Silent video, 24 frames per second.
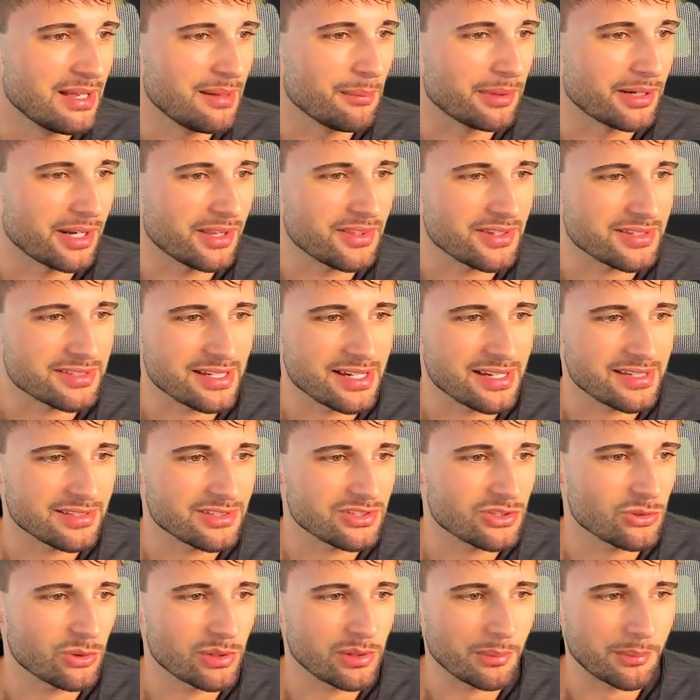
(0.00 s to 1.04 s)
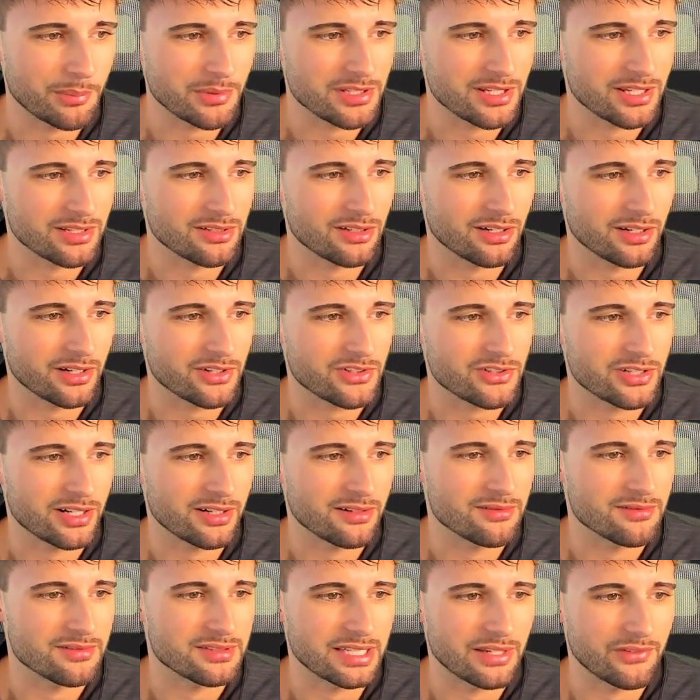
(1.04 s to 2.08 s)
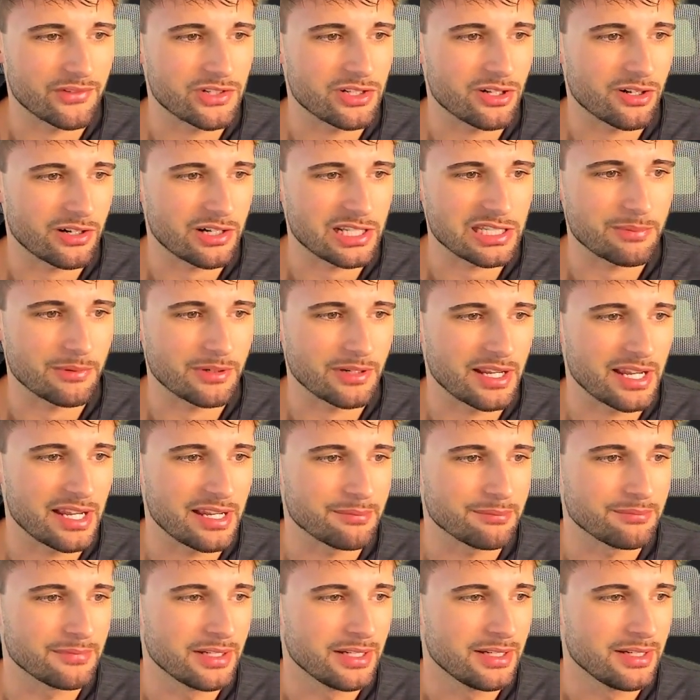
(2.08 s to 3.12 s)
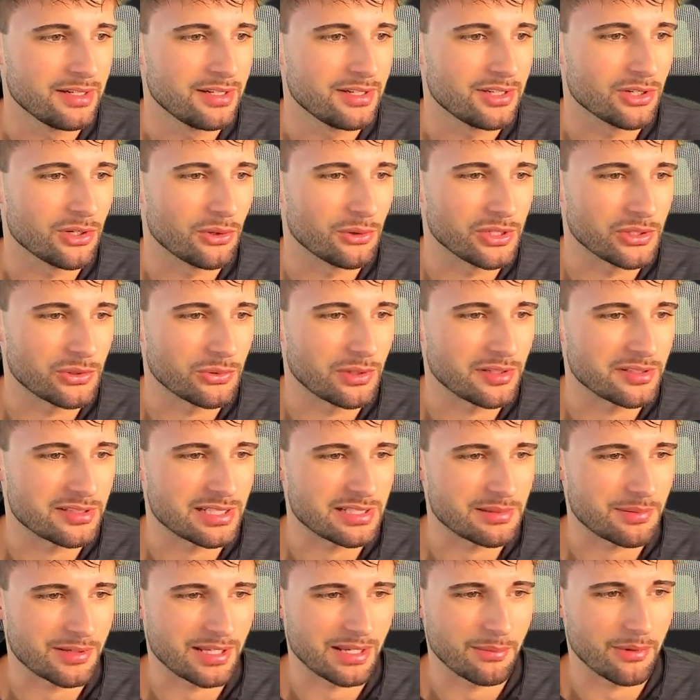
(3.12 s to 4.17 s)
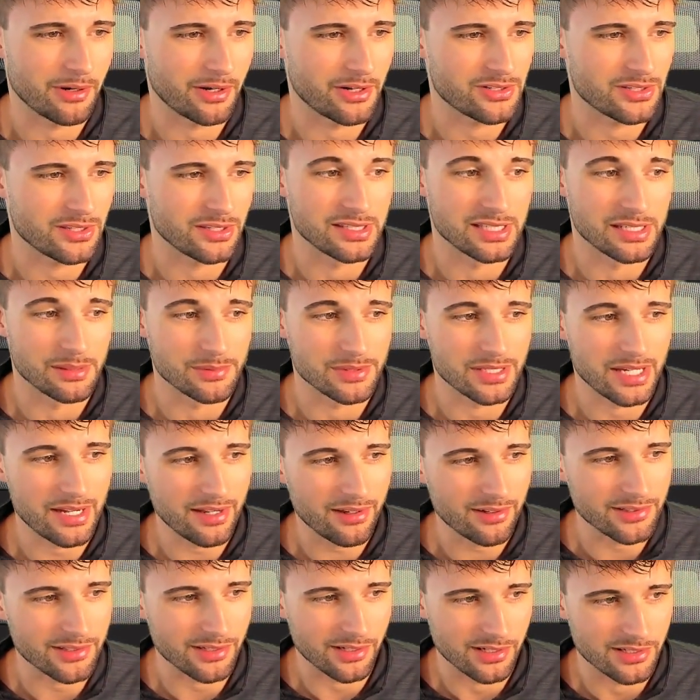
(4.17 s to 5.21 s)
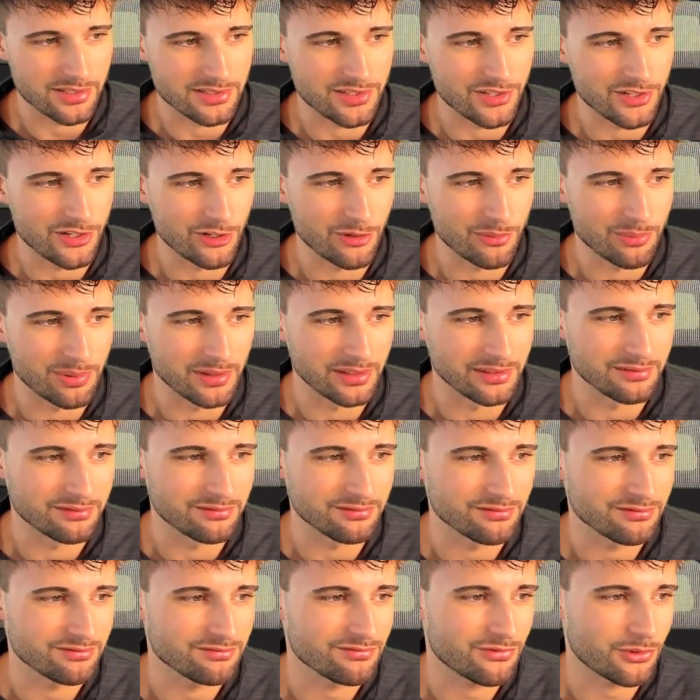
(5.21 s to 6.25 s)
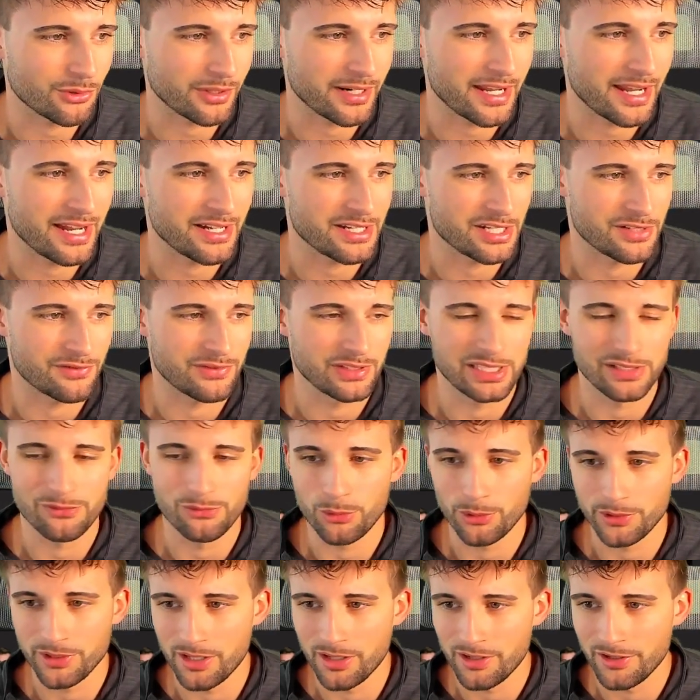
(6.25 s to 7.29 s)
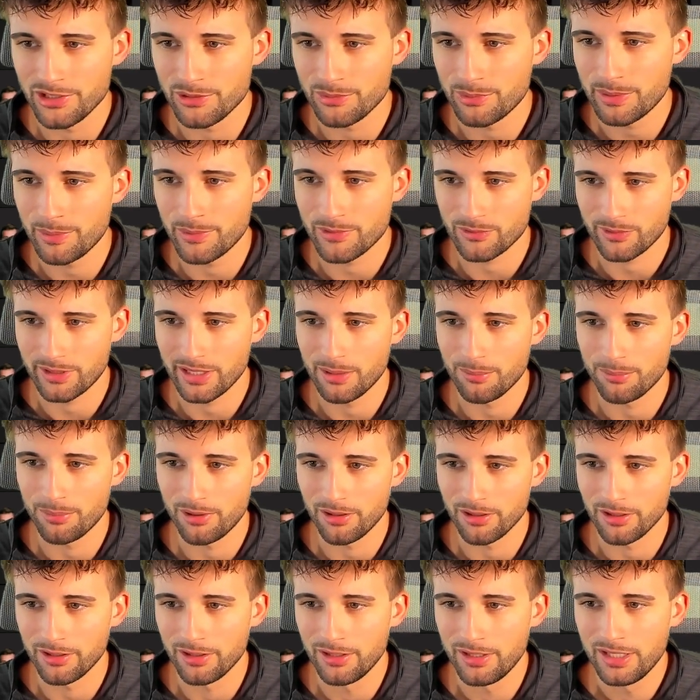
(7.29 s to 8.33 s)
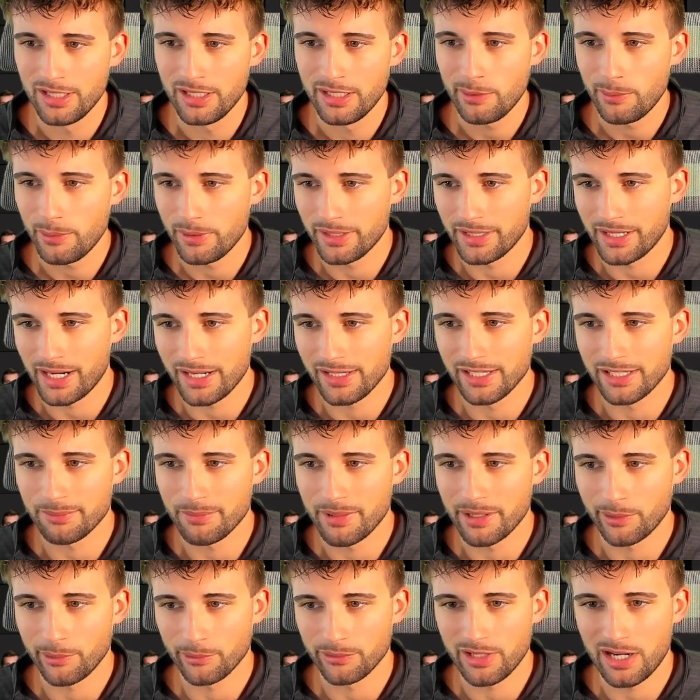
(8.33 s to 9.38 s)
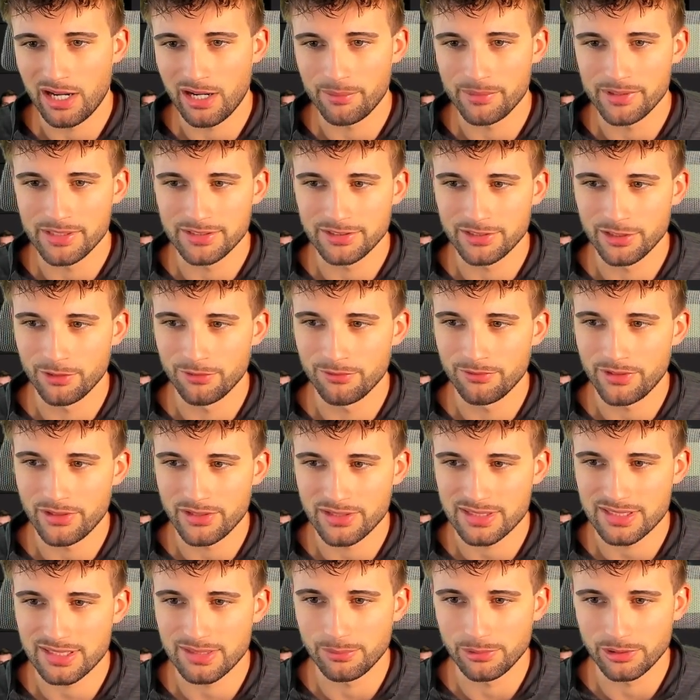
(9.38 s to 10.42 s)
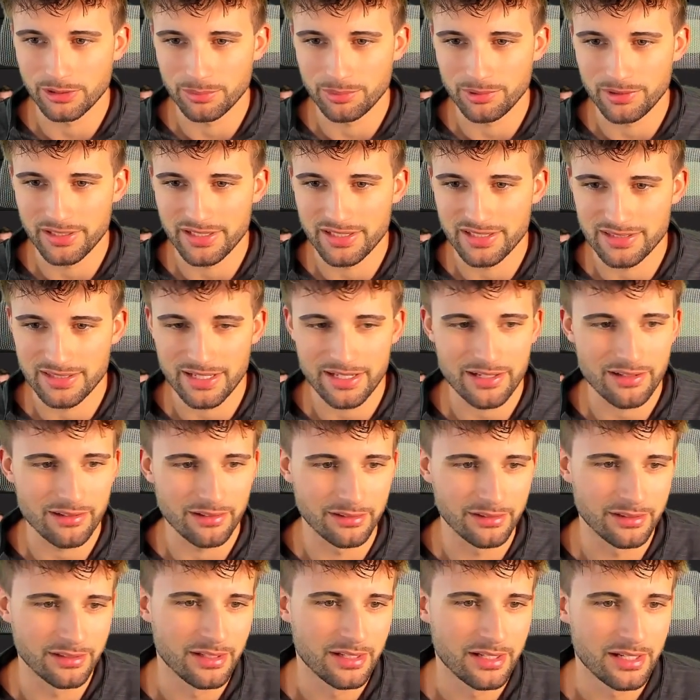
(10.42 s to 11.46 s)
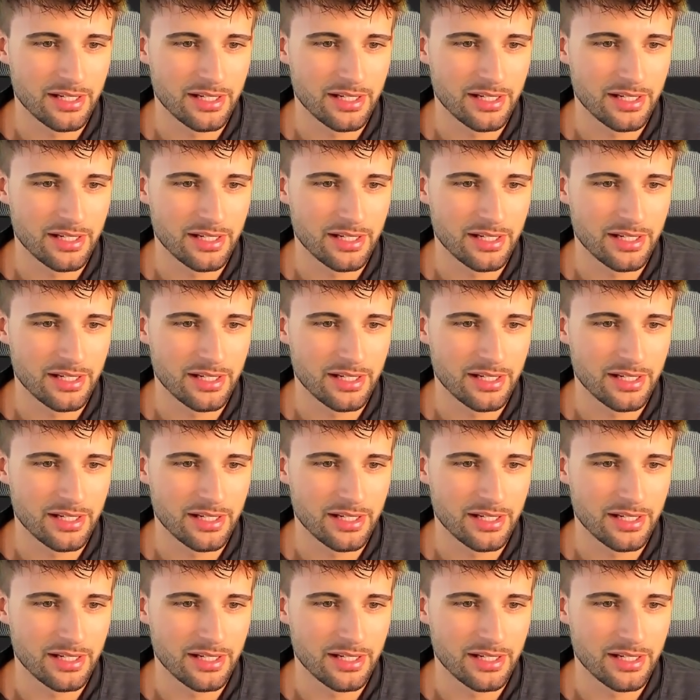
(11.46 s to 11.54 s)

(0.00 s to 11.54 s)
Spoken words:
But on the season, 21% target share, 7 targets per game, only a 26% market share of the team's air yards though, but 4 catches, 54 yards, pretty much right on par with a guy like Michael Thomas. So very similar plays there and